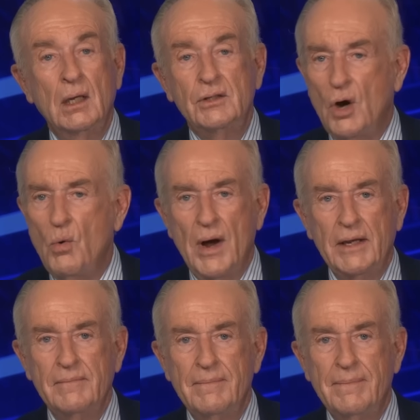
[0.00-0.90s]
Don't wait.
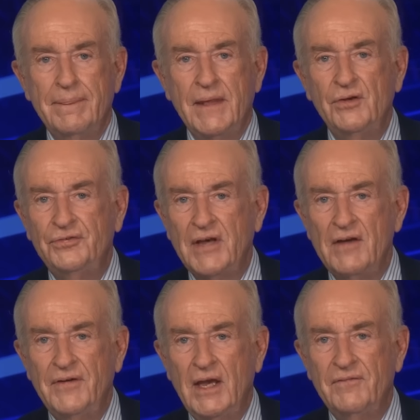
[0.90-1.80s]
These
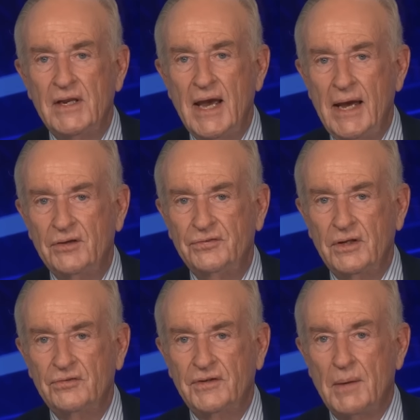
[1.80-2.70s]
safe haven
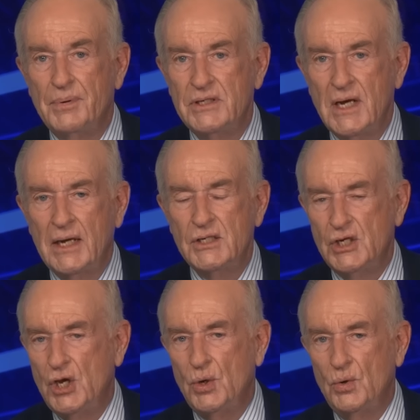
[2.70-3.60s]
assets can protect
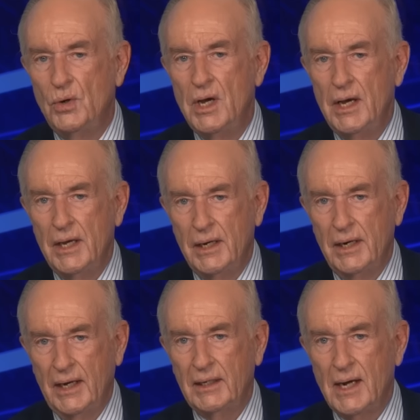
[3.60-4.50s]
you in an
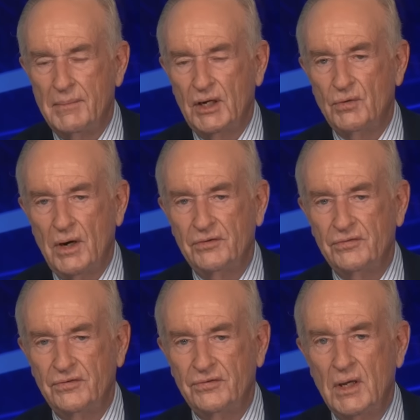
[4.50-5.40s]
economic
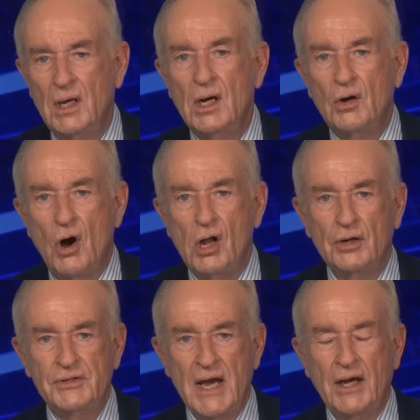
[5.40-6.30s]
crisis. Call or
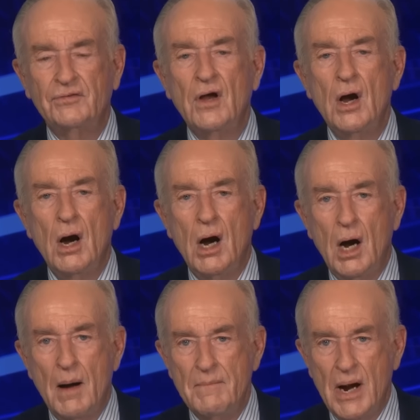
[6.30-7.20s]
text
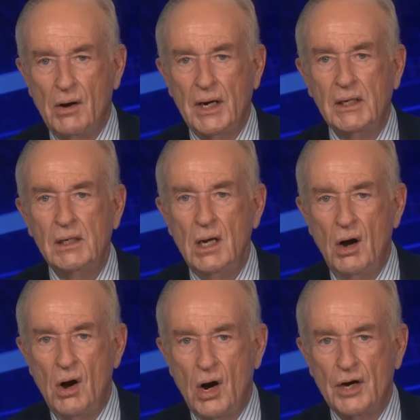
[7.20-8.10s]
American
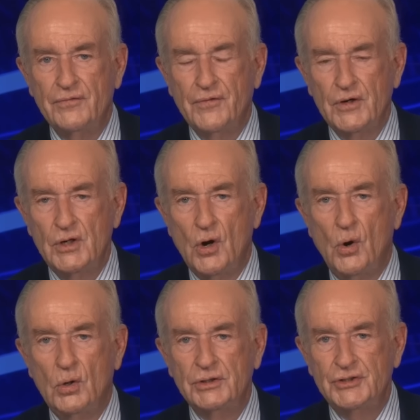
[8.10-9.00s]
Hartford
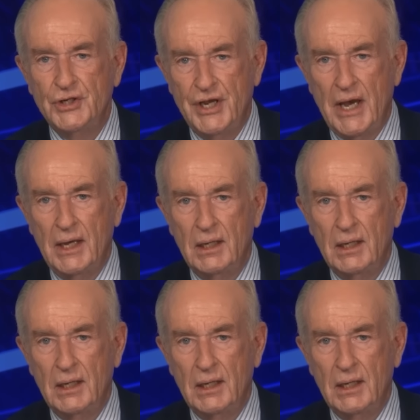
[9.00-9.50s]
Gold today.